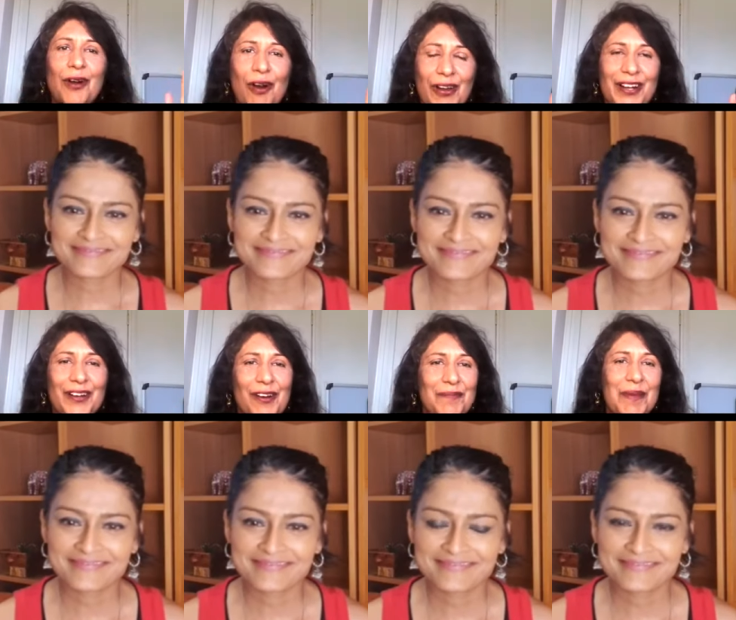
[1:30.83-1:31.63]
Speaker 1: on and
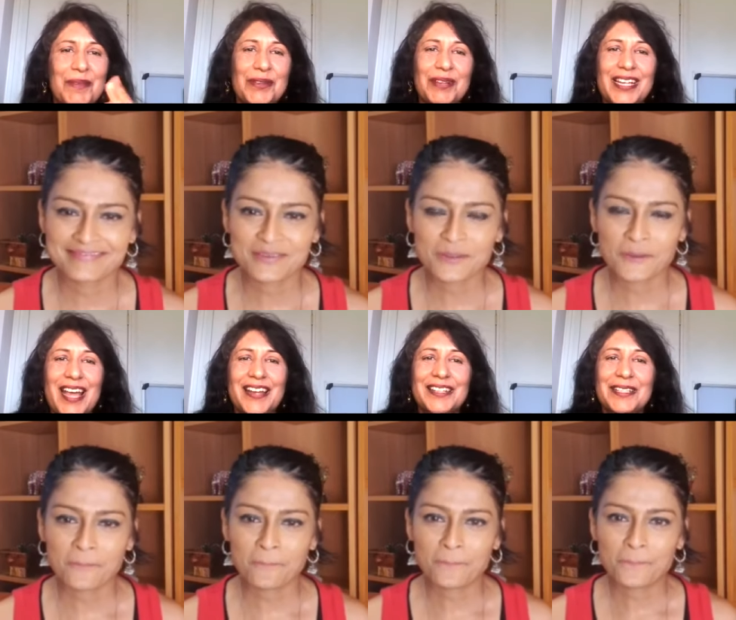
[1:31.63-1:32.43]
on. Maybe you can add
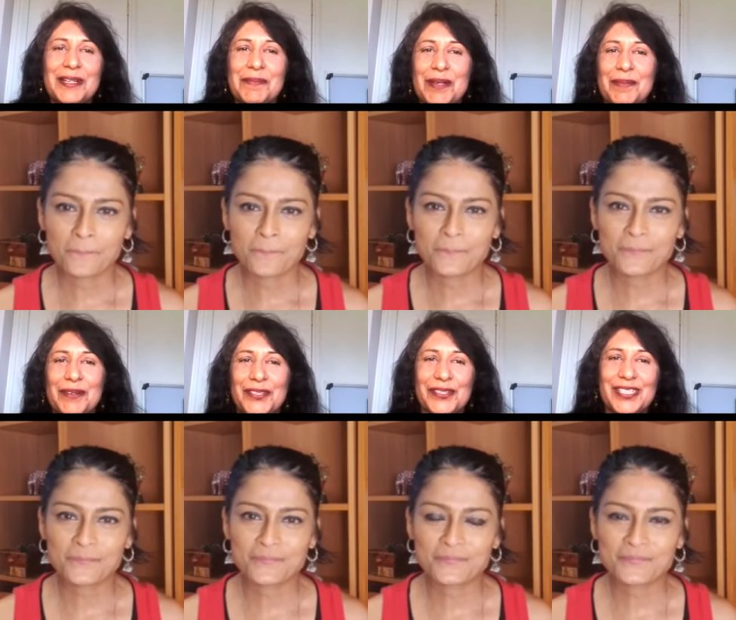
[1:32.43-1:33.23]
a little bit about
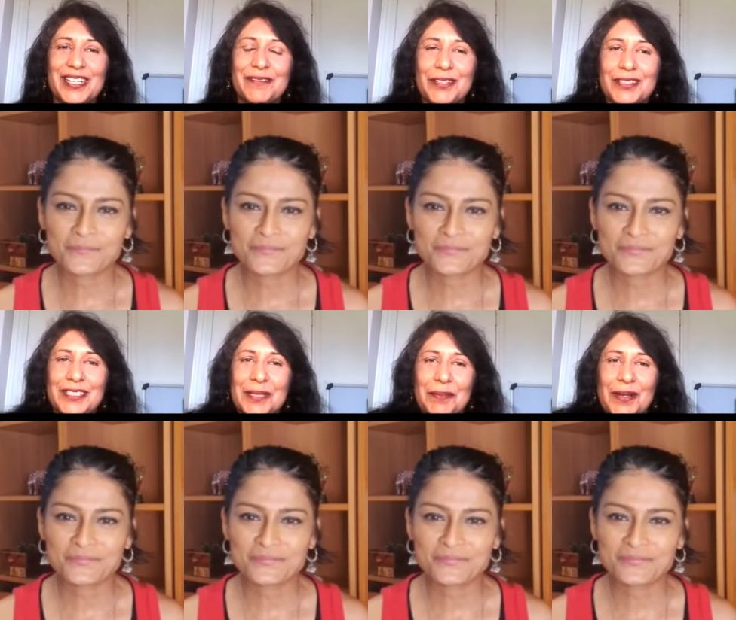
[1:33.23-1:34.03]
yourself, Dr.
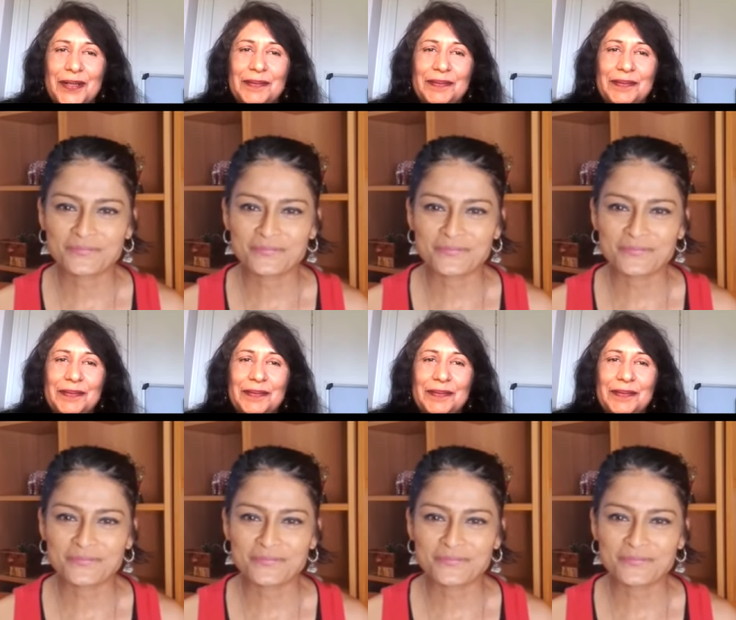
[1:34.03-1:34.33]
Deepa.